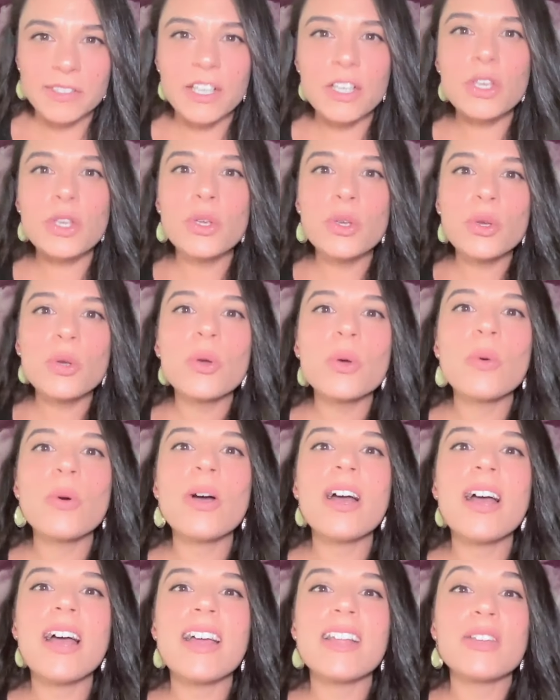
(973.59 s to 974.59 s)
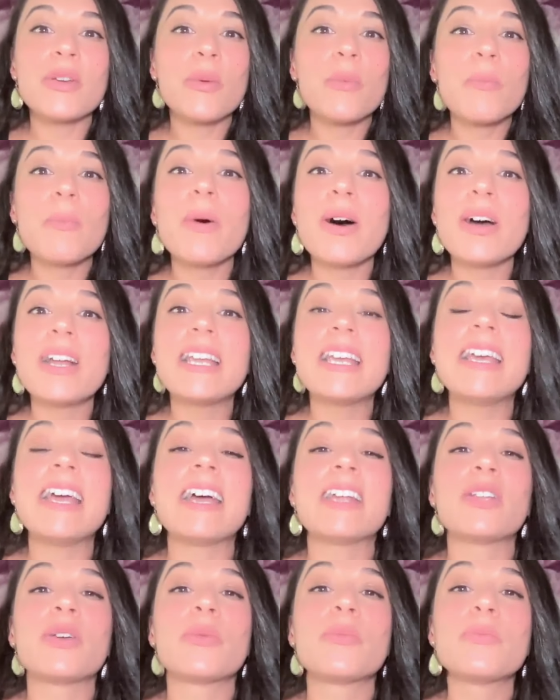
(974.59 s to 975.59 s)
Like, you and your body
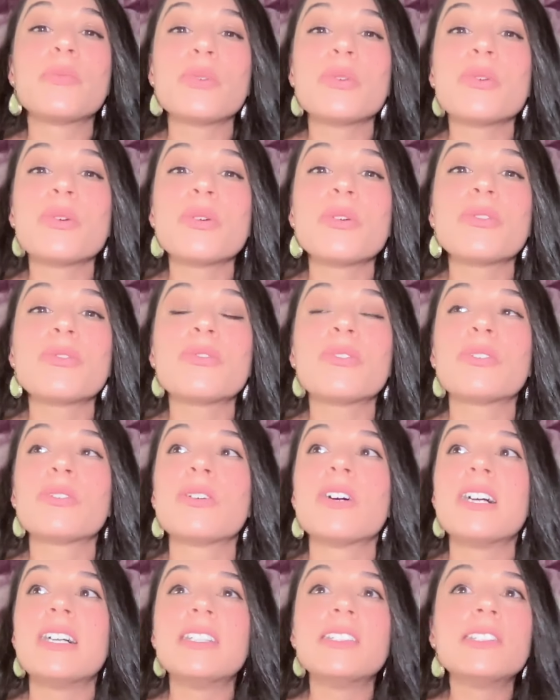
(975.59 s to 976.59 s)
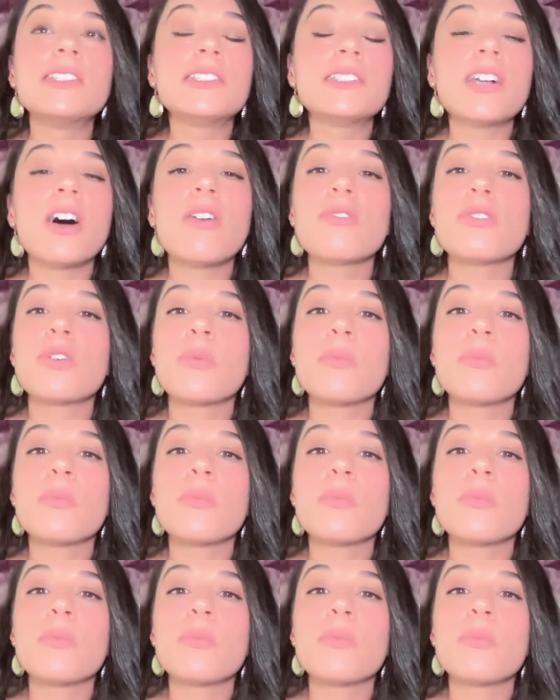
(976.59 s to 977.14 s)
and your beautiful self,